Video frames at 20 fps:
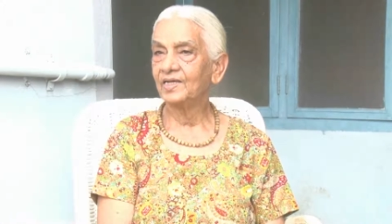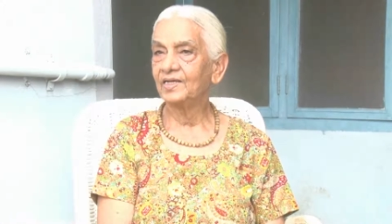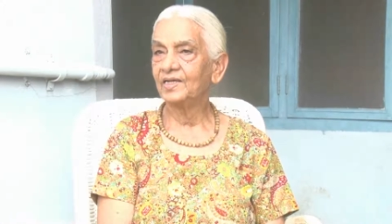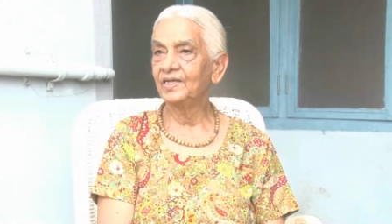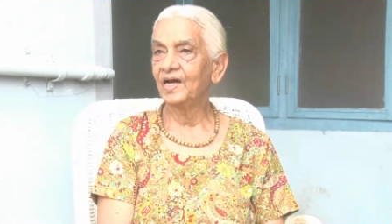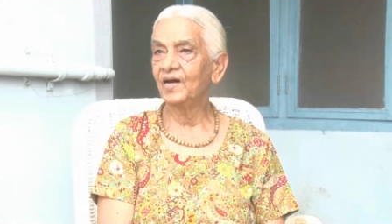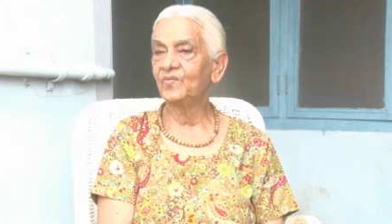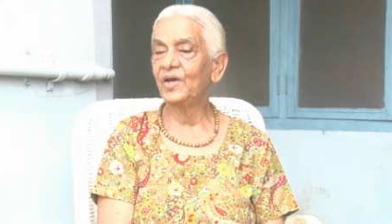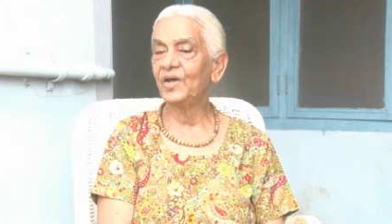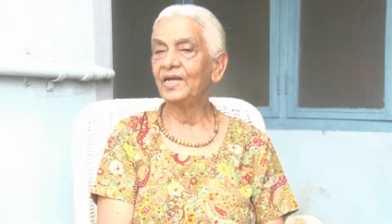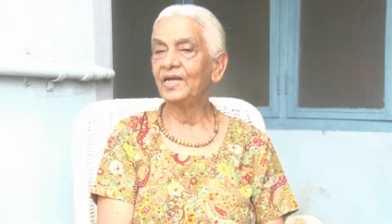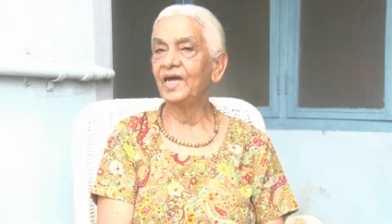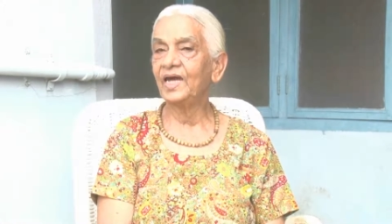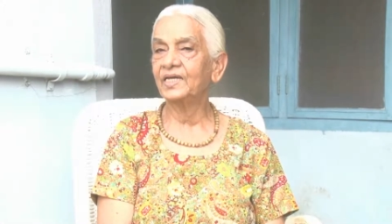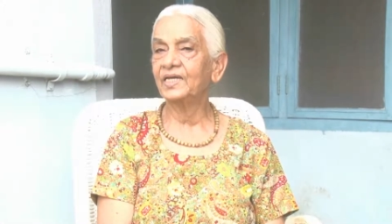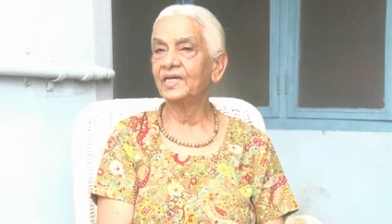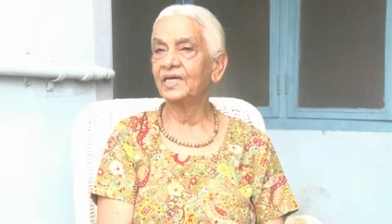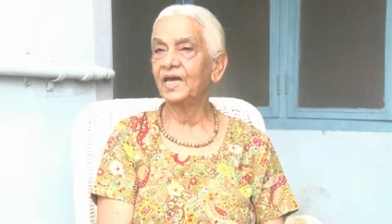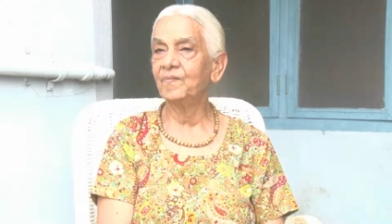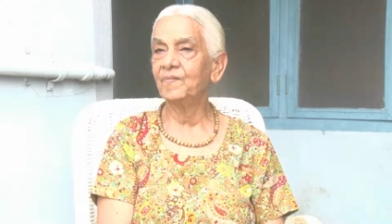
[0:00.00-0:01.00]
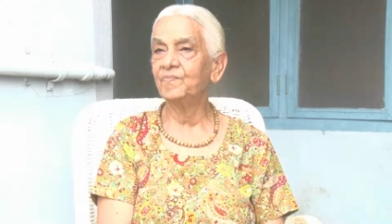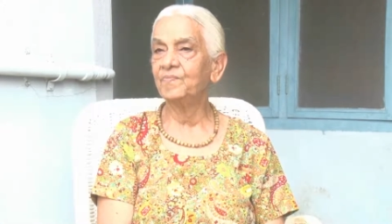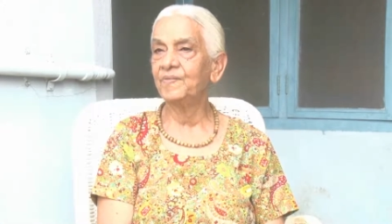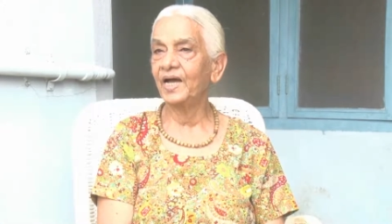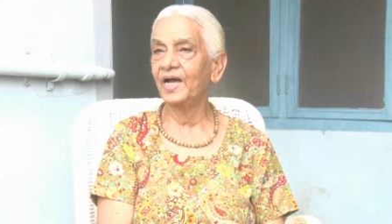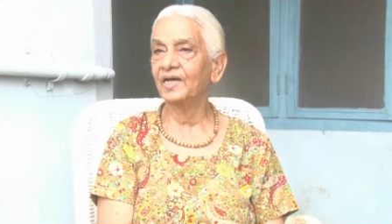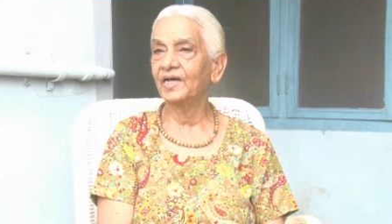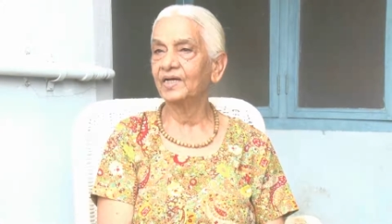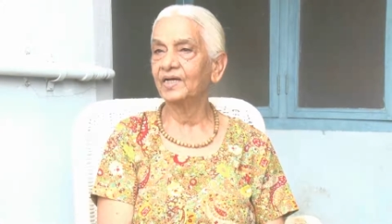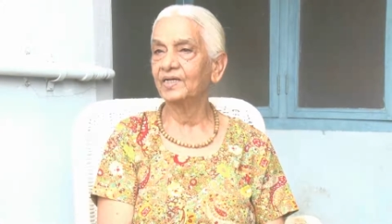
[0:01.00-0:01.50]
Yeah, when I came
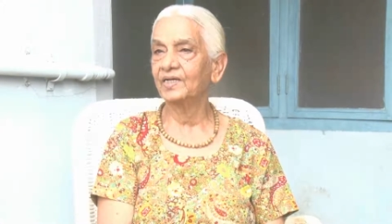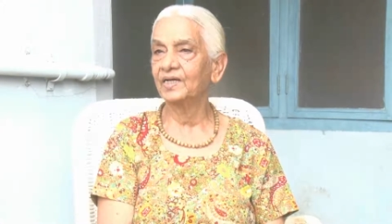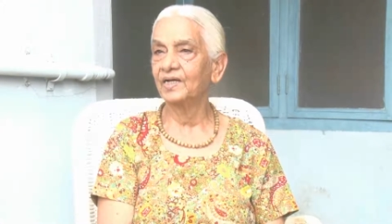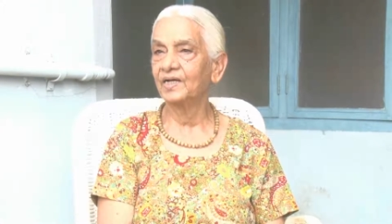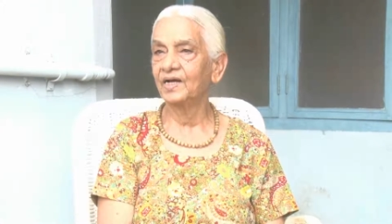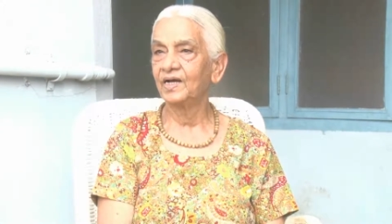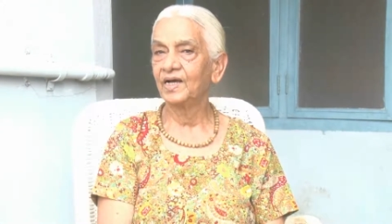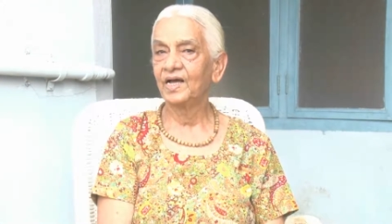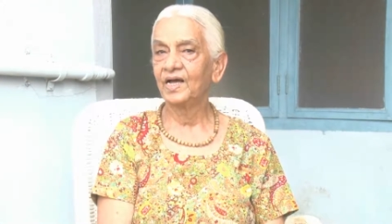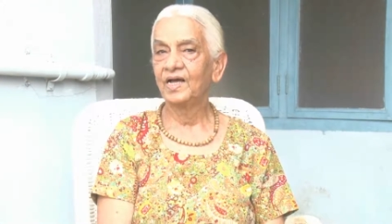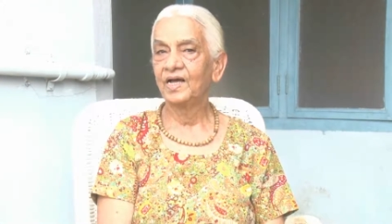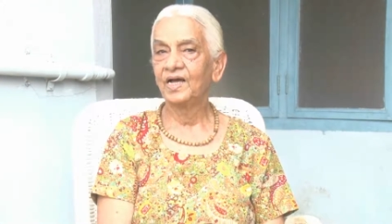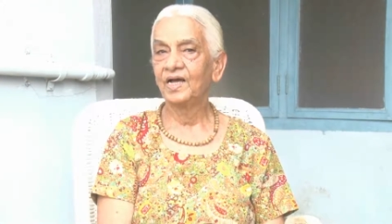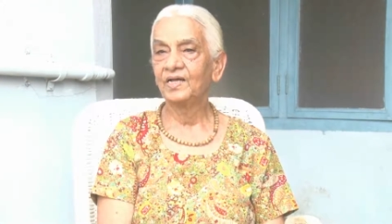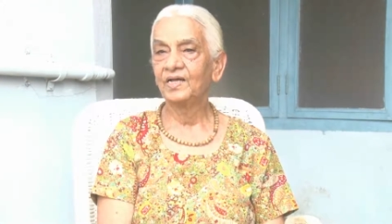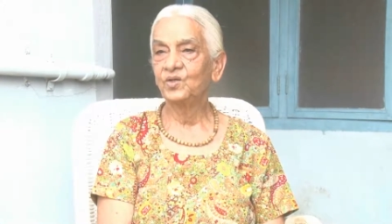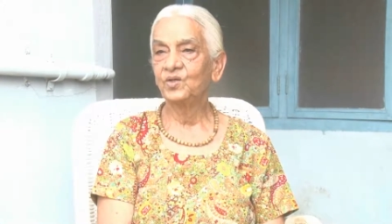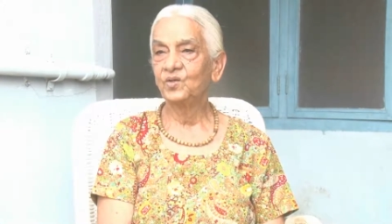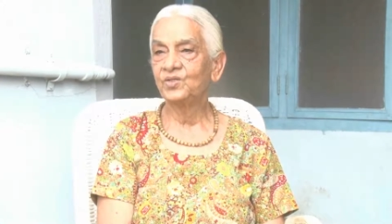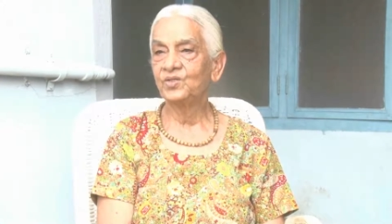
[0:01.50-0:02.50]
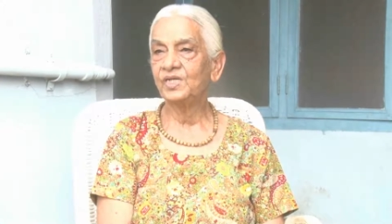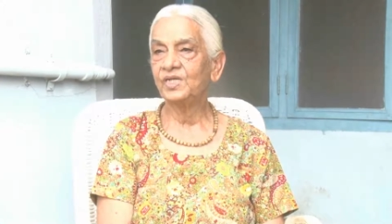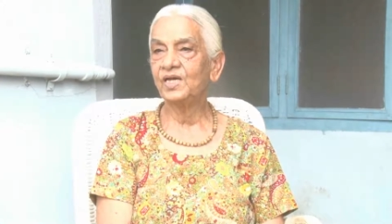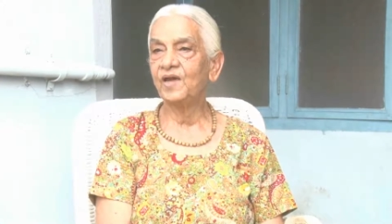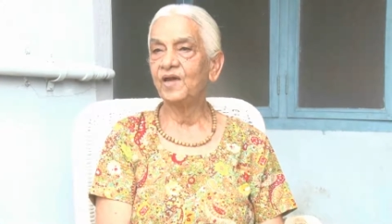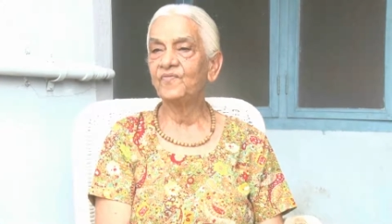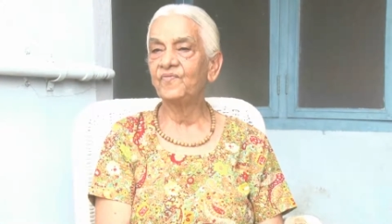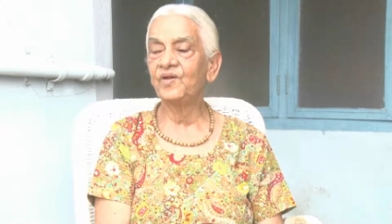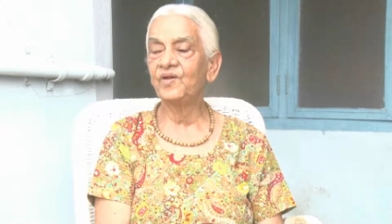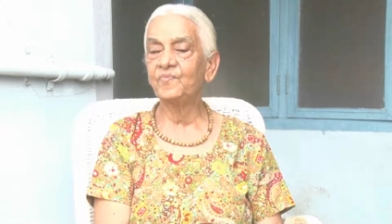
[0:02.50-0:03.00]
back, you see,
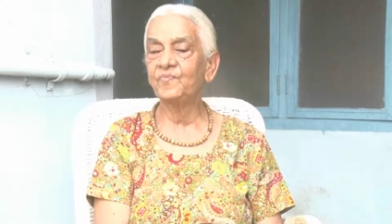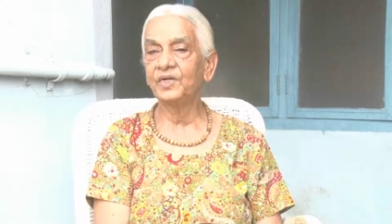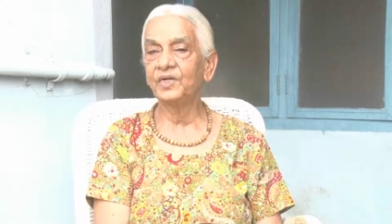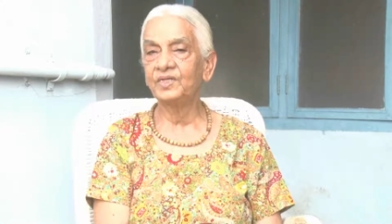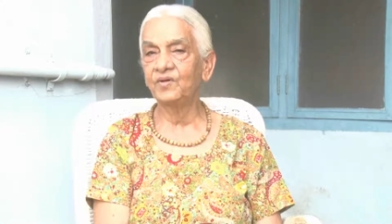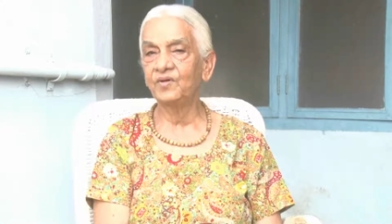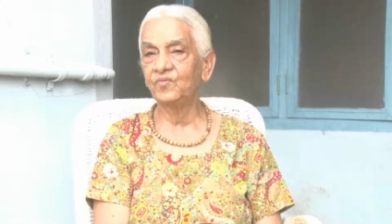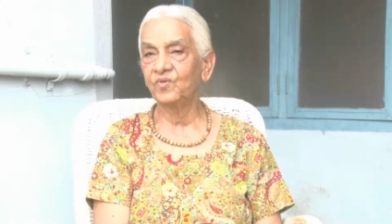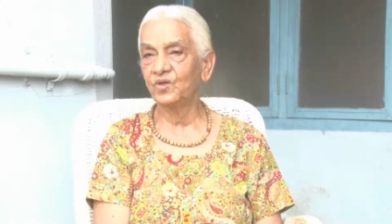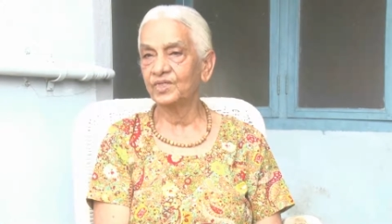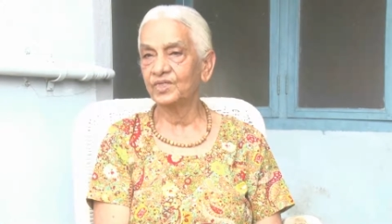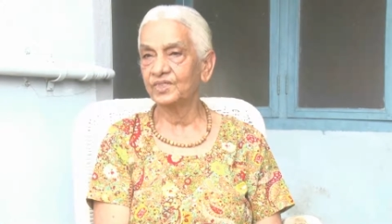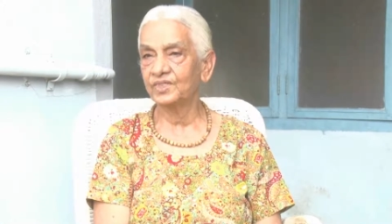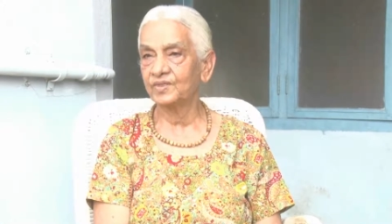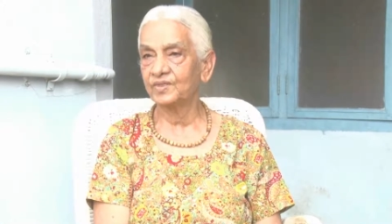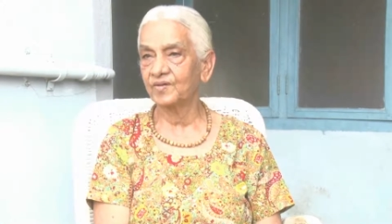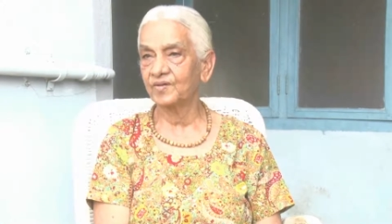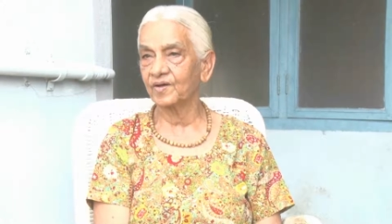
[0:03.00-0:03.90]
everybody was,